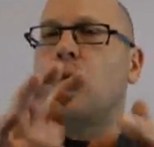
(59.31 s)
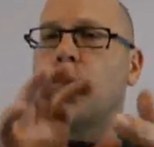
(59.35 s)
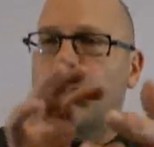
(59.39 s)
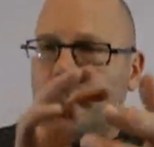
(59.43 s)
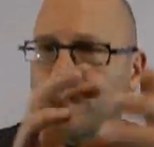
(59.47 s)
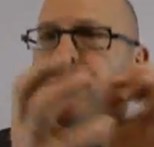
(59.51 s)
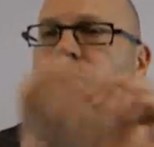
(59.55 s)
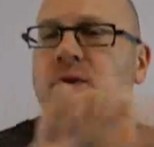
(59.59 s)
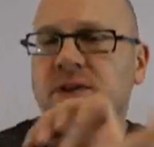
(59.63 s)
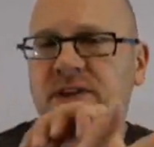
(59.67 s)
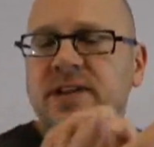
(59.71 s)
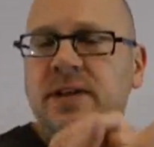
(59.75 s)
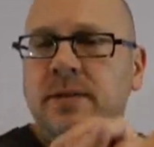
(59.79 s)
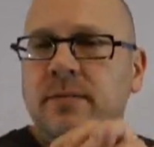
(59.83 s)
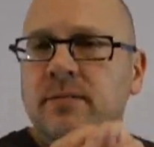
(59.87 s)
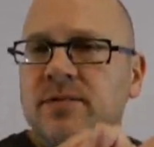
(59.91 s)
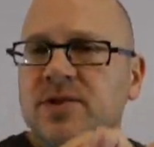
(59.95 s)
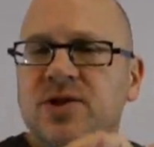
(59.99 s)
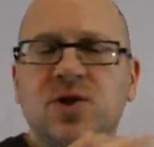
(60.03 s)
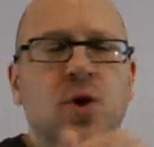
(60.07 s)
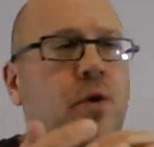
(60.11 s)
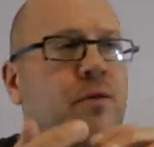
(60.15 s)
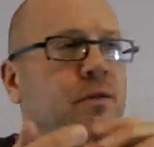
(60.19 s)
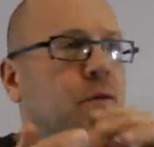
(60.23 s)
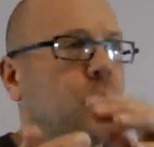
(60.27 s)
Reverse them.
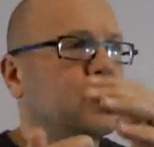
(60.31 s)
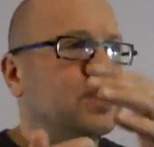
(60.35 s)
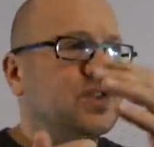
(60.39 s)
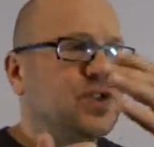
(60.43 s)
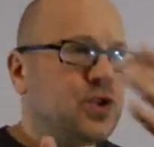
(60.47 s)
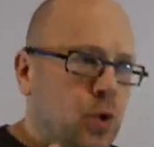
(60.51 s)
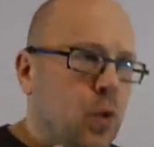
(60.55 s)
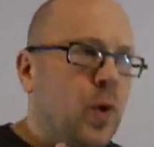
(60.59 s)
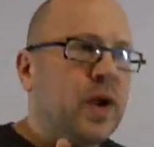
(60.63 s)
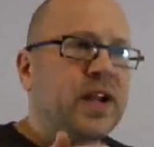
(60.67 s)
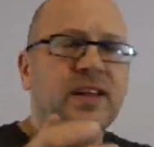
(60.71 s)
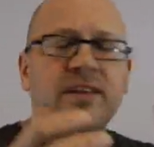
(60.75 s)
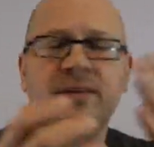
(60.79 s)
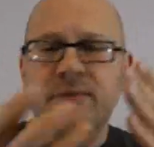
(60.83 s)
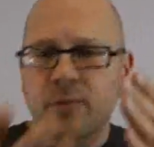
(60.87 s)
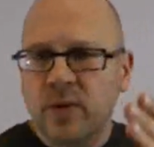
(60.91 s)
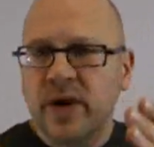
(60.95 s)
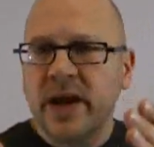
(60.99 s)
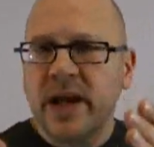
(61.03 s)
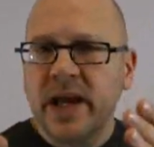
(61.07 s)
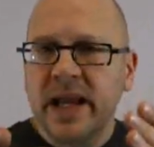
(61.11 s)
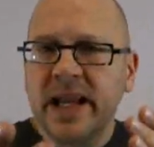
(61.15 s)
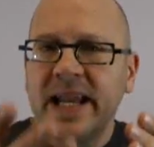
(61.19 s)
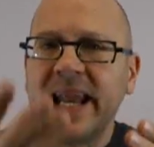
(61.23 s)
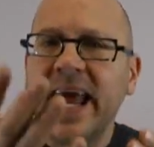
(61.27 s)
So if it was a
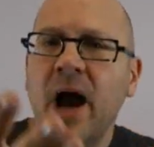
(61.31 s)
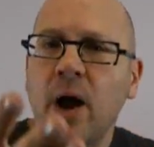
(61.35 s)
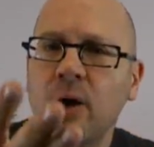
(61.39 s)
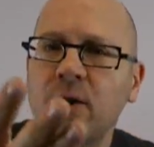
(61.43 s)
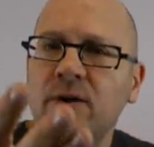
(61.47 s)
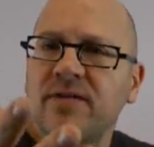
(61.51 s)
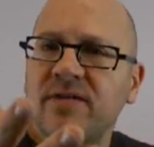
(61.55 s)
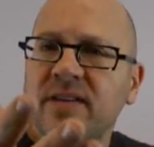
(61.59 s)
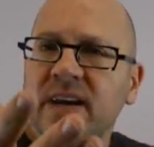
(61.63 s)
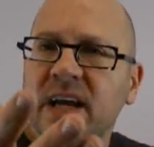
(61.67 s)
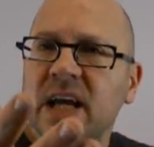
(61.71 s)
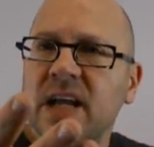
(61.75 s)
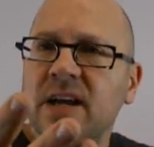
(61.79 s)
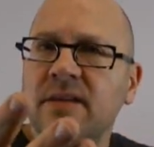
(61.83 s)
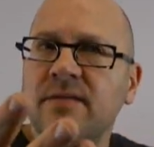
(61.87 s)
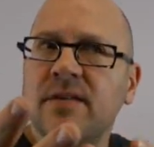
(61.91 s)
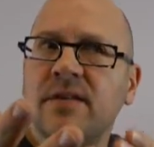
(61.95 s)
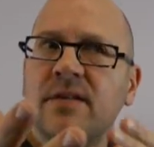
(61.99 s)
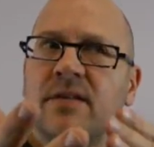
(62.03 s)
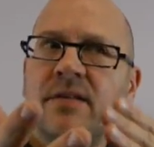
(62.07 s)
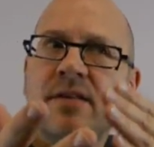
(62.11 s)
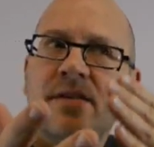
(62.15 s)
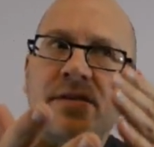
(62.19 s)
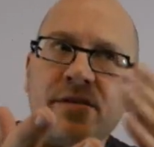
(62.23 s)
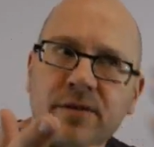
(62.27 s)
23, now you're thinking of
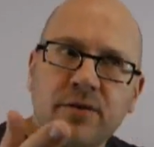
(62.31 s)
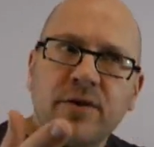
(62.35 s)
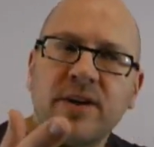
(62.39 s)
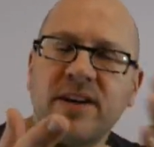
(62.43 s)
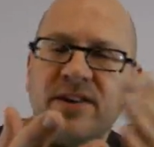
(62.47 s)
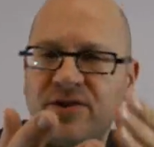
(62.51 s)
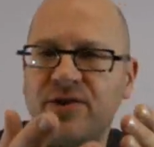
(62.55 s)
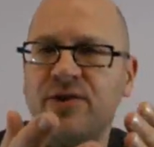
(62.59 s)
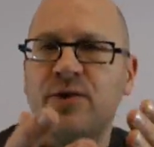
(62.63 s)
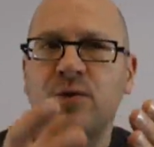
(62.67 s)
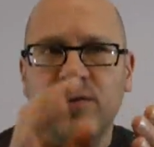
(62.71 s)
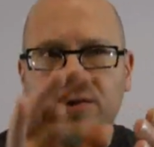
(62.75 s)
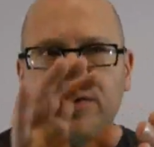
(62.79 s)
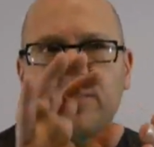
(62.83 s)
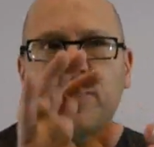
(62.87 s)
a 32.